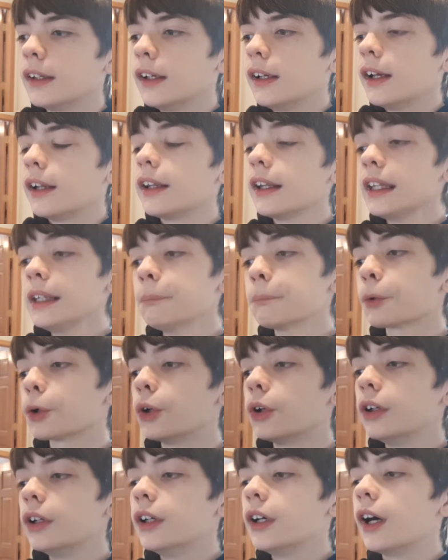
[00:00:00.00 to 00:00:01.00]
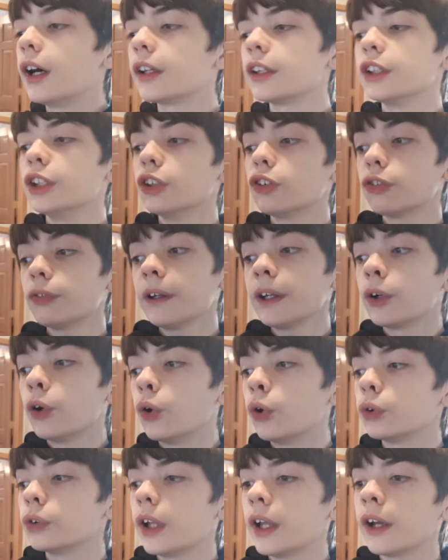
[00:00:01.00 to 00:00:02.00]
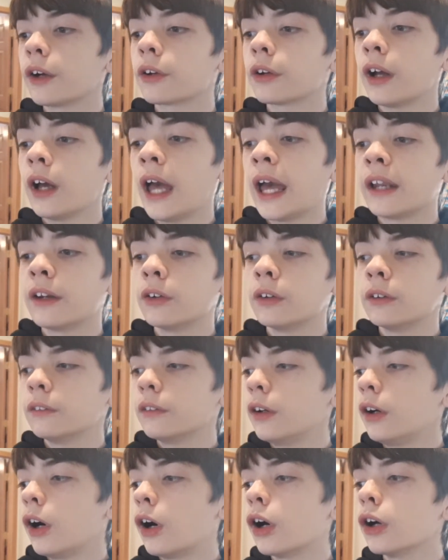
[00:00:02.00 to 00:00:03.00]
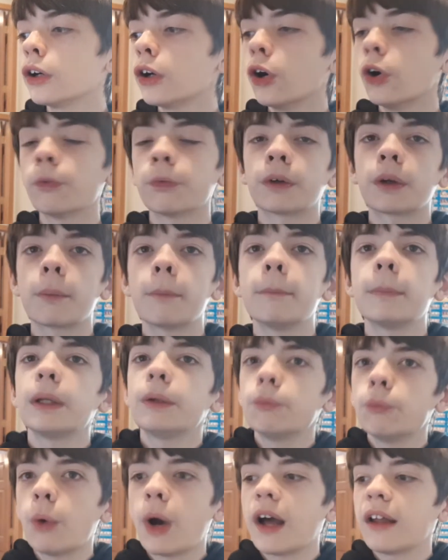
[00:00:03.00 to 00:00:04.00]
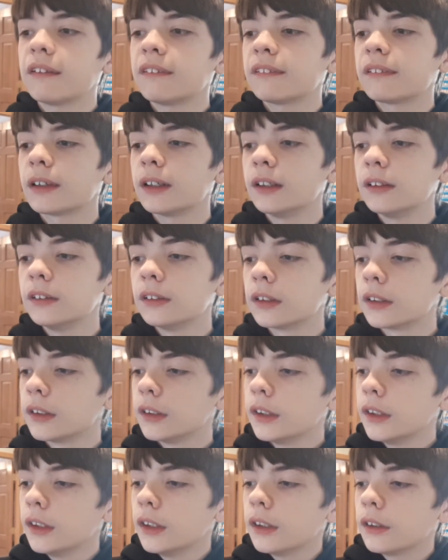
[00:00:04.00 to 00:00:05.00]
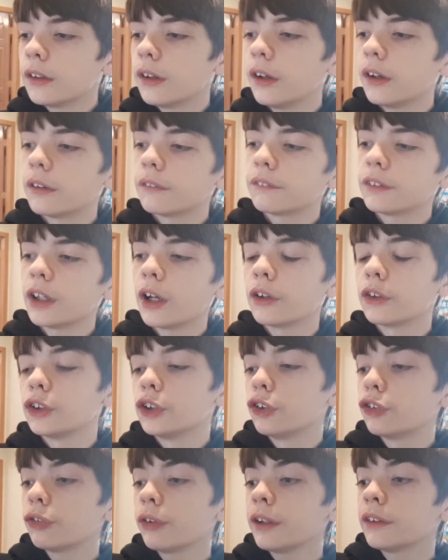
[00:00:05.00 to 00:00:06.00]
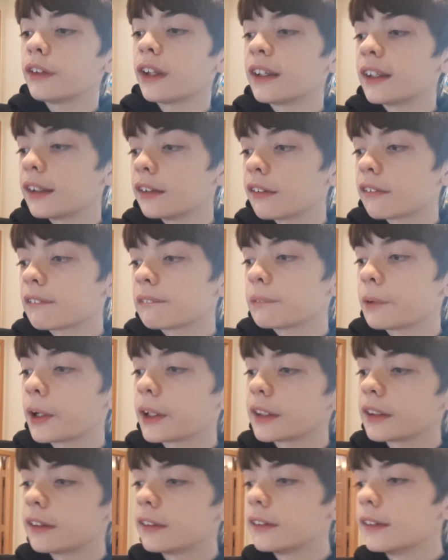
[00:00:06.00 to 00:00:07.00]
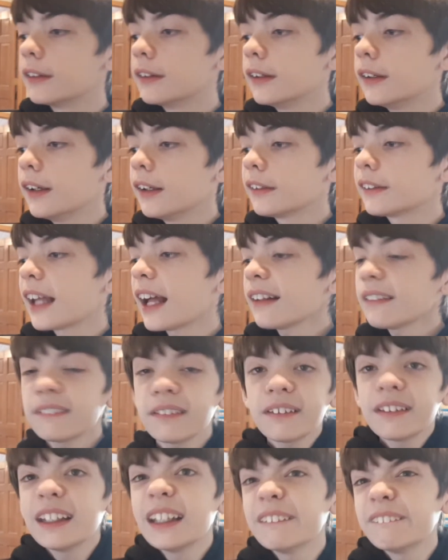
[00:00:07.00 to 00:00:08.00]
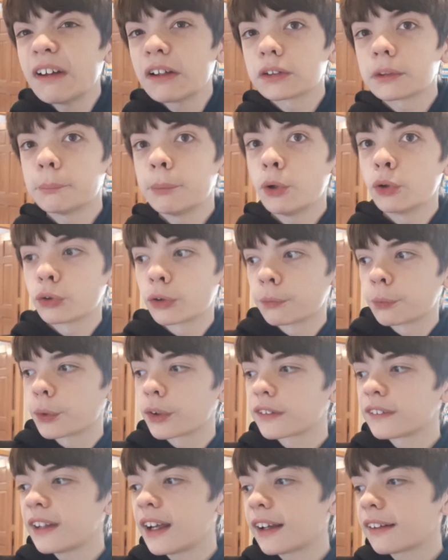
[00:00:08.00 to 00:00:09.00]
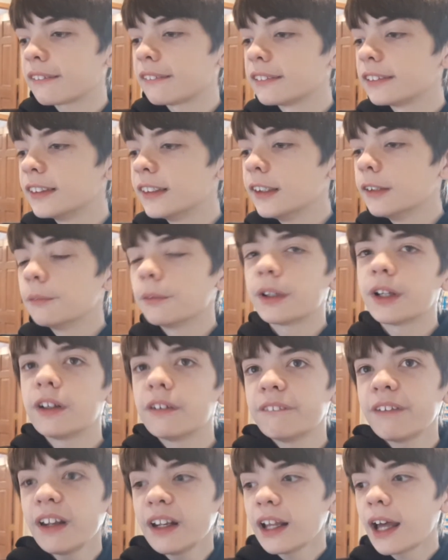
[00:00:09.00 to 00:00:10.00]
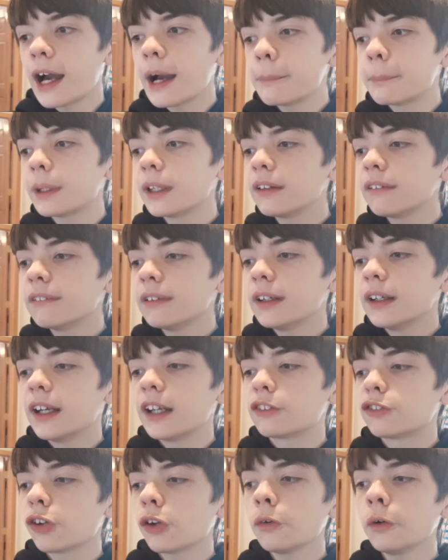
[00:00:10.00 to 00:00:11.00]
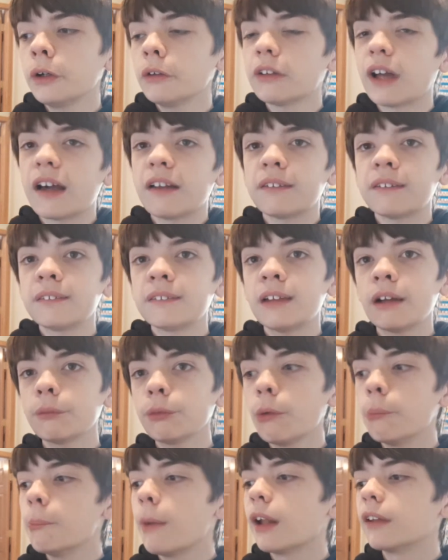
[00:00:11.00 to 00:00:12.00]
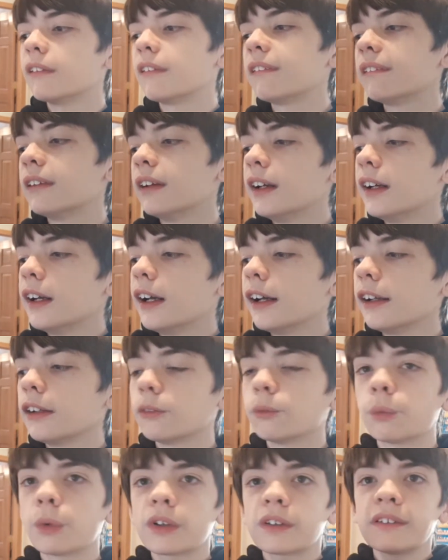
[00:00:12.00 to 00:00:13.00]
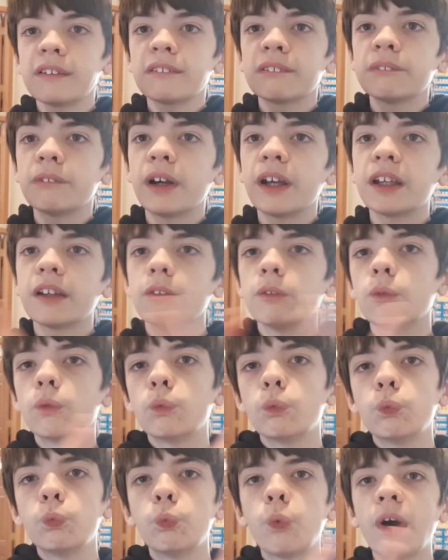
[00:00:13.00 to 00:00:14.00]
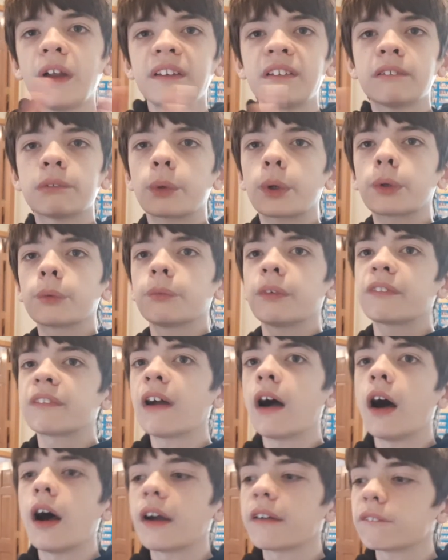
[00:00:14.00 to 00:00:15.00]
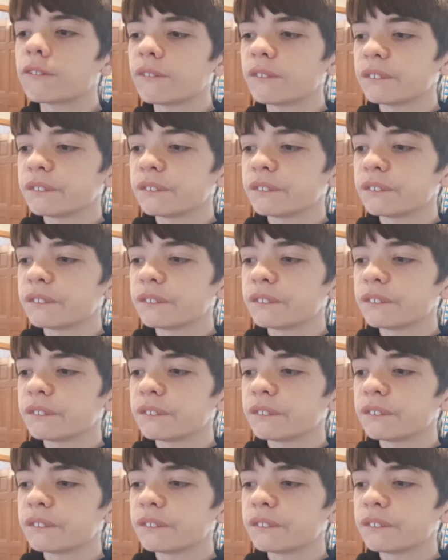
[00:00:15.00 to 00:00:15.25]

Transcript: In April, unusually cold air had hung over the Midwest unusually late in the spring. That's the thing about the polar vortex. When an event happens, it generally lasts several months, and it works its way westward with time.